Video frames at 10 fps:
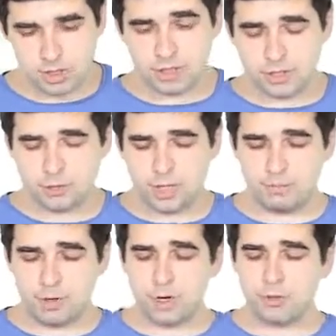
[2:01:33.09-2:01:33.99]
So
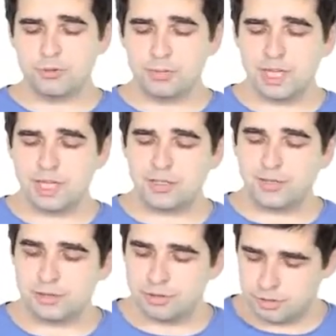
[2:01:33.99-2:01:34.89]
suppose we
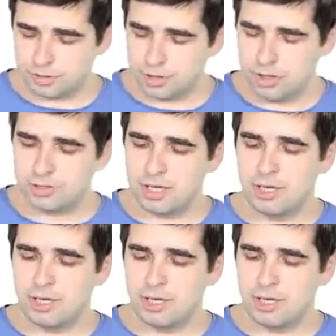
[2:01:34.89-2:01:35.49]
managed to sort